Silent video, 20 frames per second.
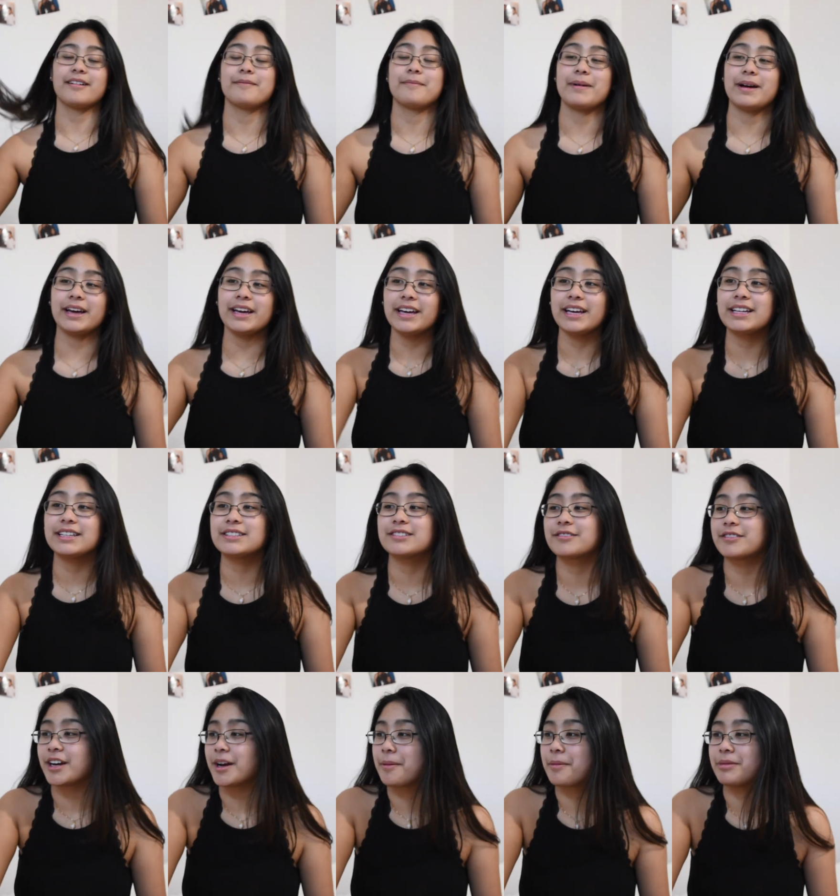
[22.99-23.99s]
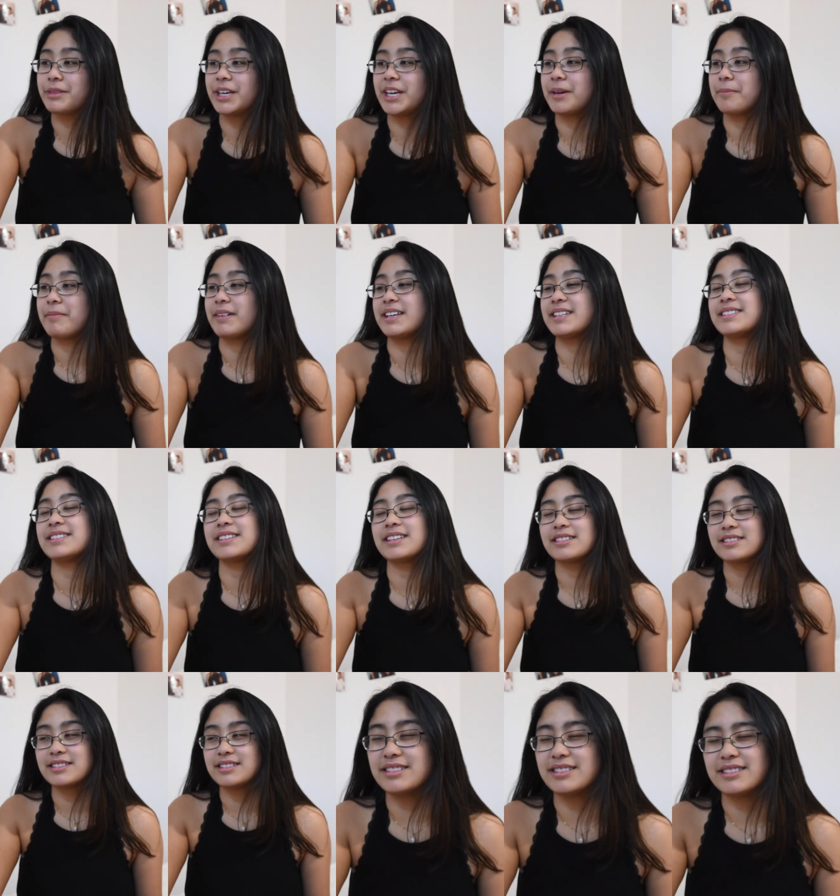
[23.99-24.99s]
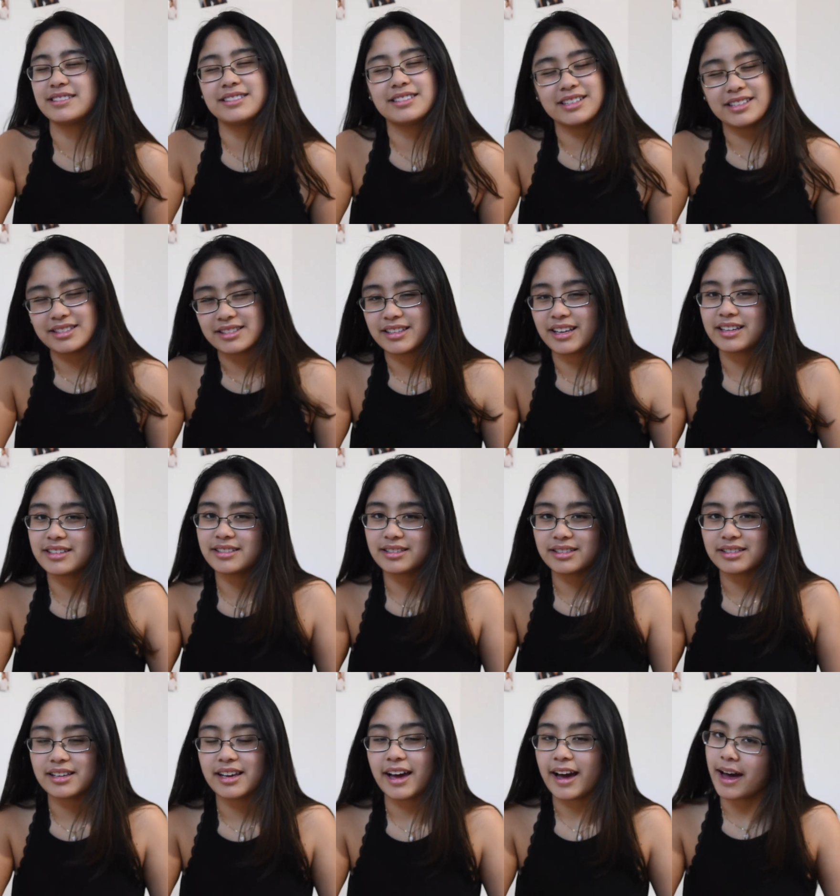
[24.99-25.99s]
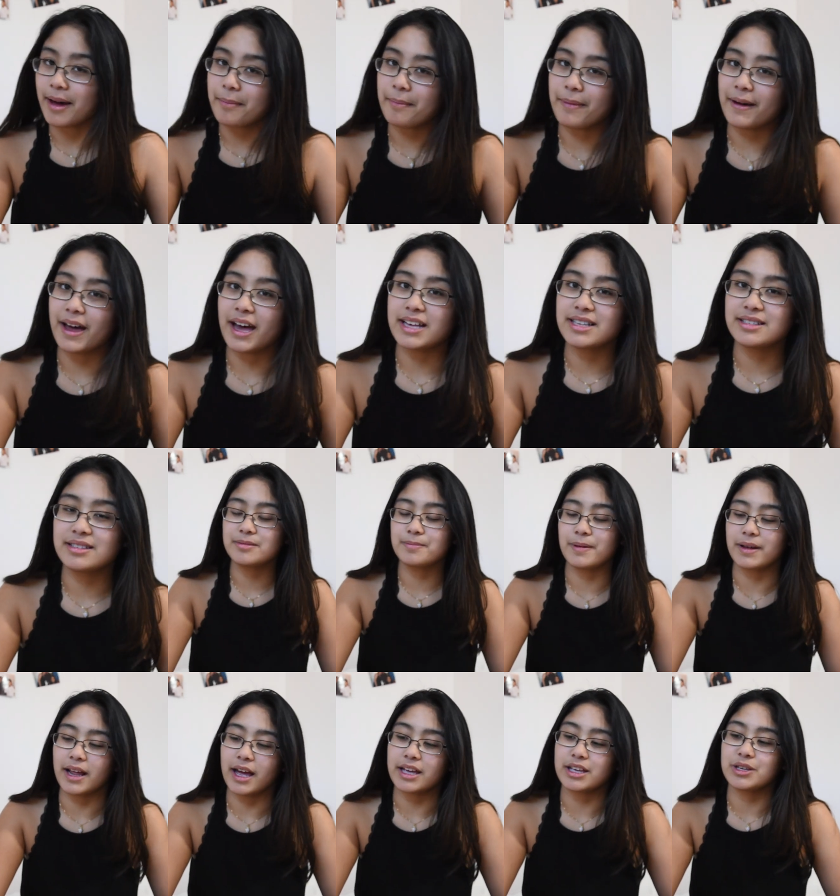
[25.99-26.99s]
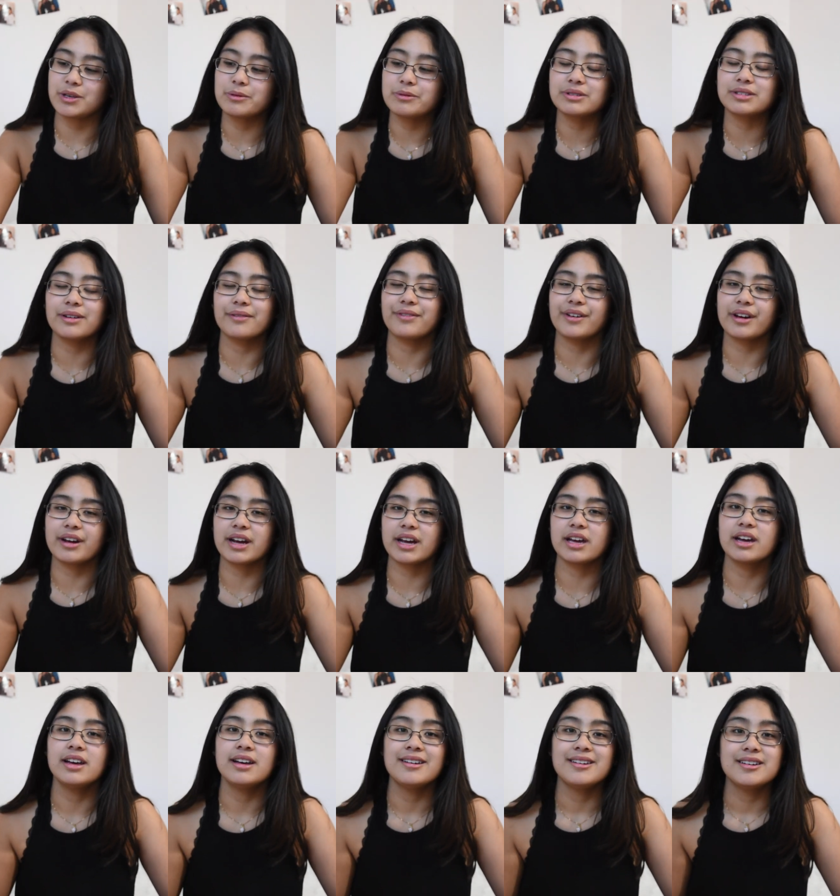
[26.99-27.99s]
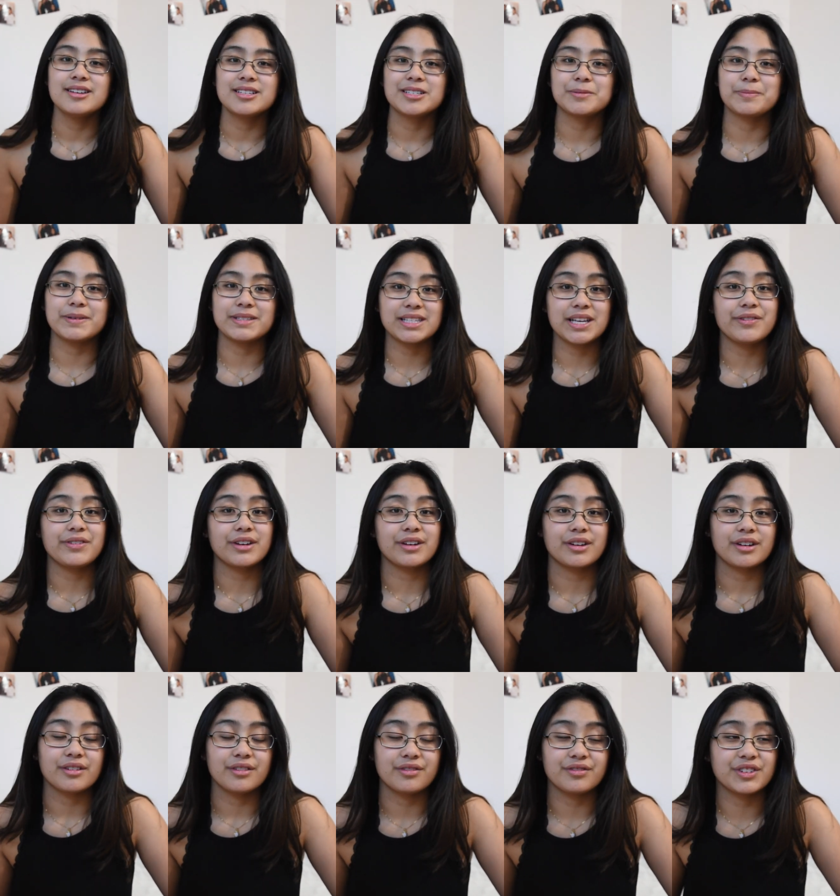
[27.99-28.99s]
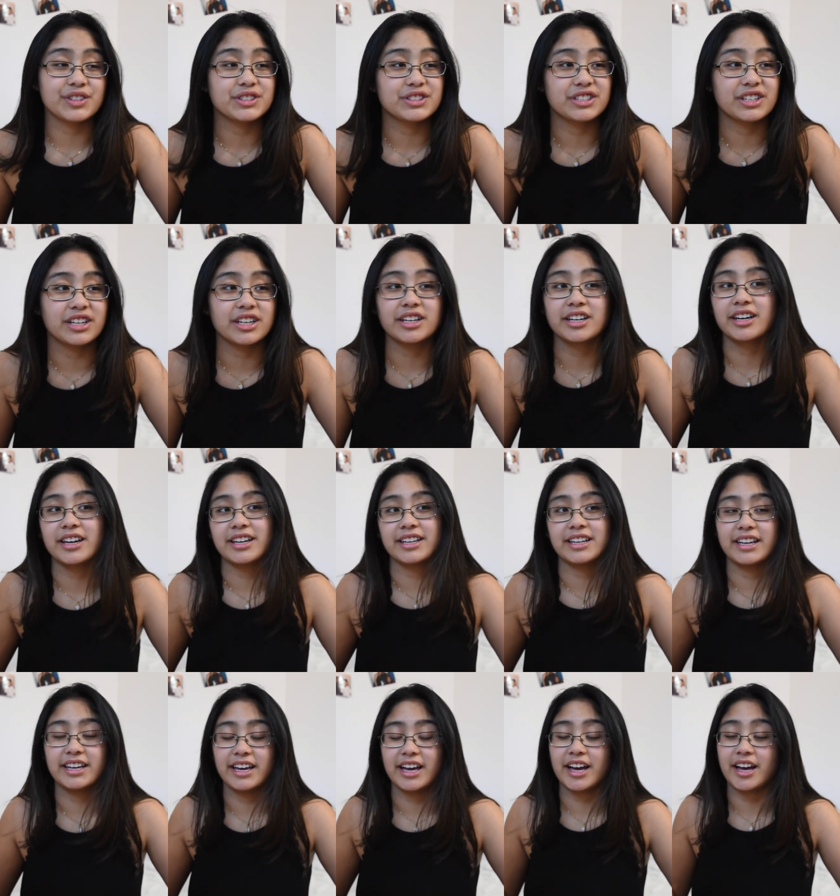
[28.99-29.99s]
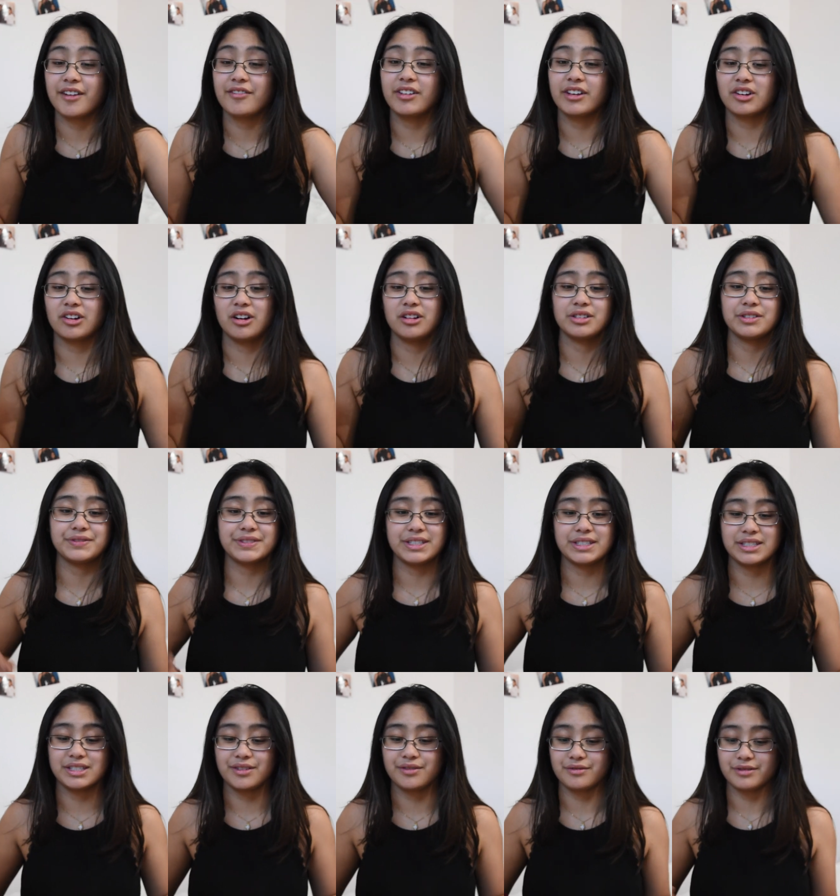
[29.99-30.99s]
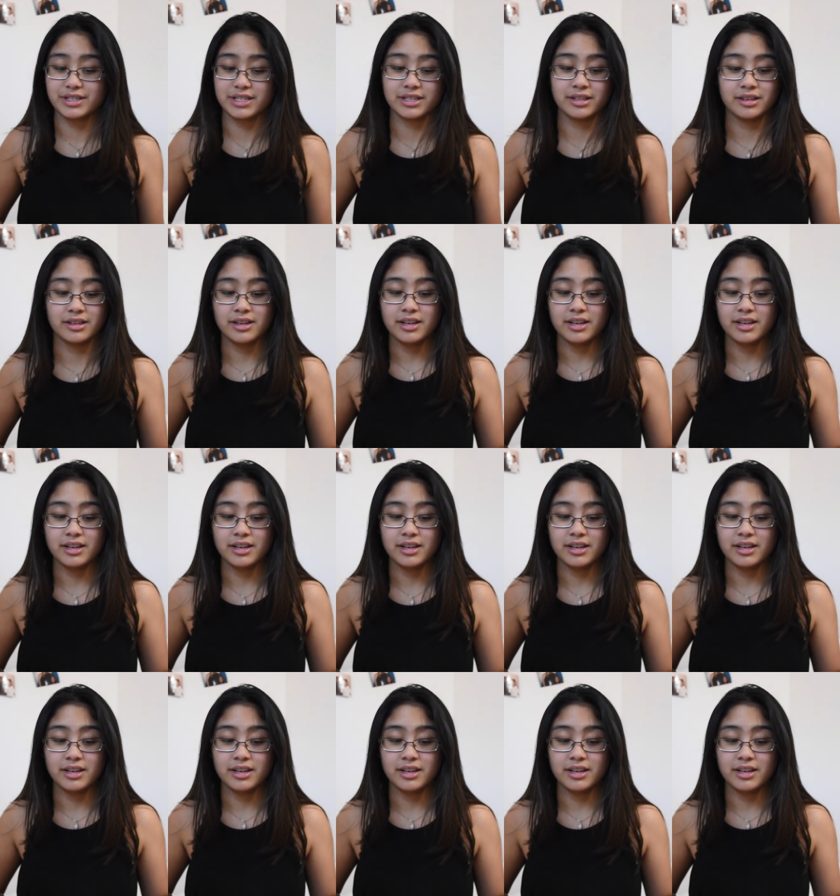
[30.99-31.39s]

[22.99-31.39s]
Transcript: My Instagram theme is decent at best, but I use a very specific filter and I have like all of these different